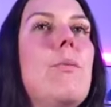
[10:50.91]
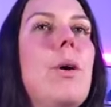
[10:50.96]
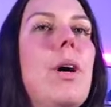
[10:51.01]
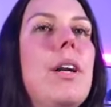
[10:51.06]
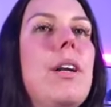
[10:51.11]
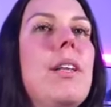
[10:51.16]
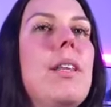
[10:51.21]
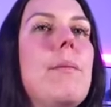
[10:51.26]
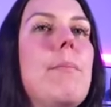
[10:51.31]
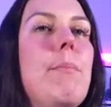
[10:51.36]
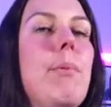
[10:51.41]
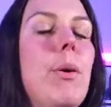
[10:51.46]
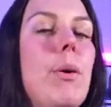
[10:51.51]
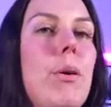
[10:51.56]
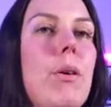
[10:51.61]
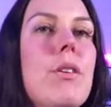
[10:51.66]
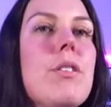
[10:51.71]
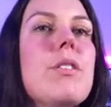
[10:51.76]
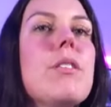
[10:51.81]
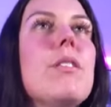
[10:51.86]
What are the
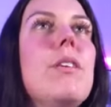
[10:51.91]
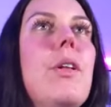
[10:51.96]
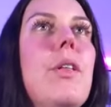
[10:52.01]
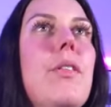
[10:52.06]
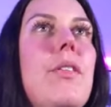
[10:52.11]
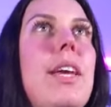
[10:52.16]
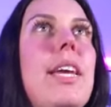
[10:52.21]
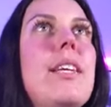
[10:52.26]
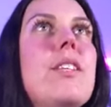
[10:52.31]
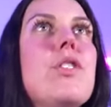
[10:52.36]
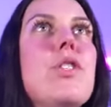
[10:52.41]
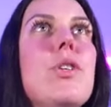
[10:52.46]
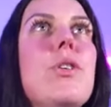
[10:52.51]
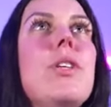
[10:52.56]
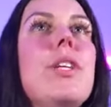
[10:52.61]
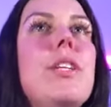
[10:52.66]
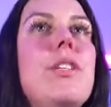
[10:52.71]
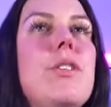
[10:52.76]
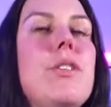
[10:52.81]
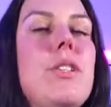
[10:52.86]
personal things
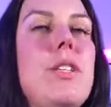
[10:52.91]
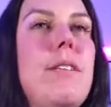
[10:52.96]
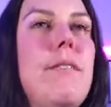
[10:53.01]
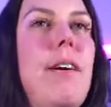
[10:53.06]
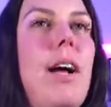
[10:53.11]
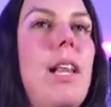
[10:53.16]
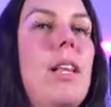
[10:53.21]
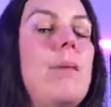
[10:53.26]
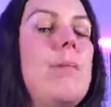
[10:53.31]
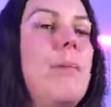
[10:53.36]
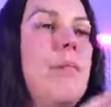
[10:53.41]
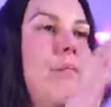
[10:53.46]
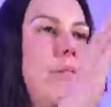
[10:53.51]
you need to develop?